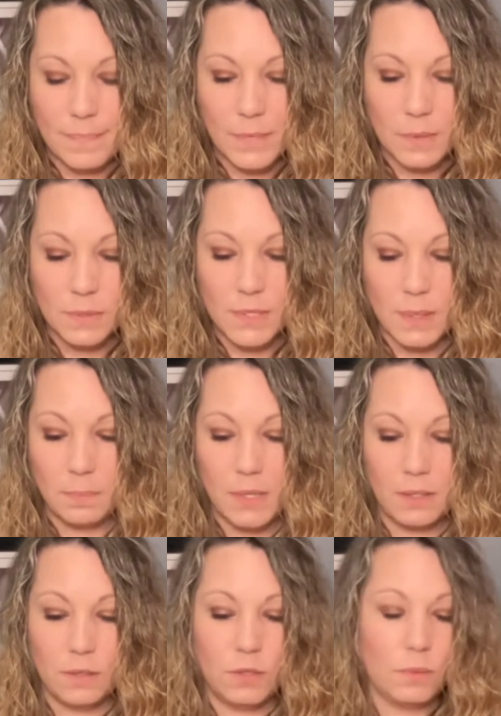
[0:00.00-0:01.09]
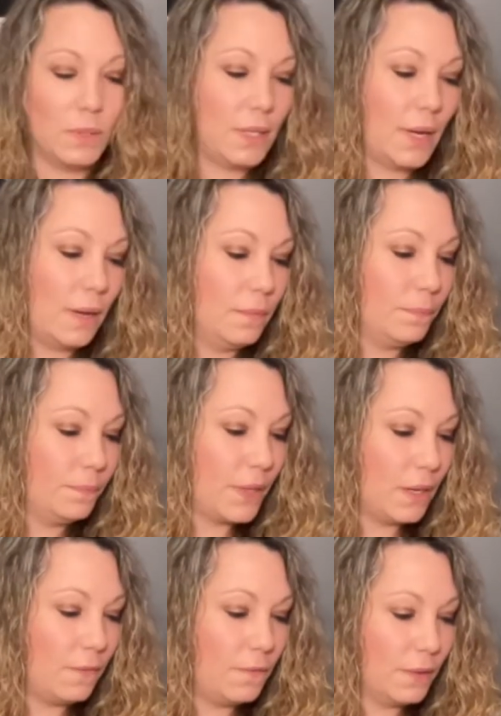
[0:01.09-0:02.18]
There was something to do with that, and
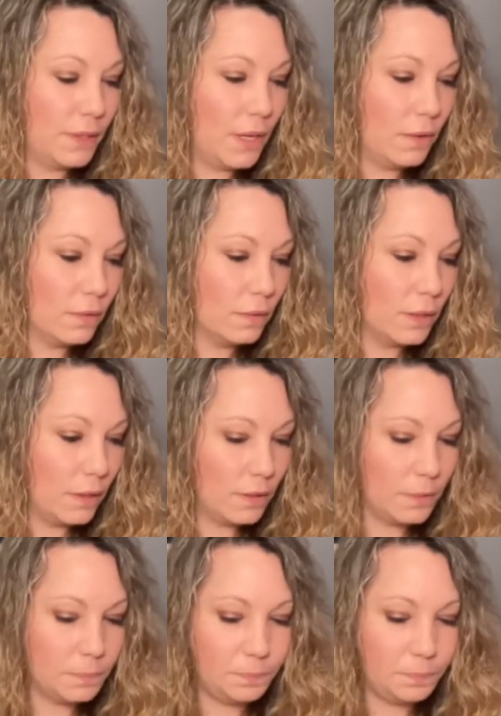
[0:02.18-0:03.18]
I felt that earlier.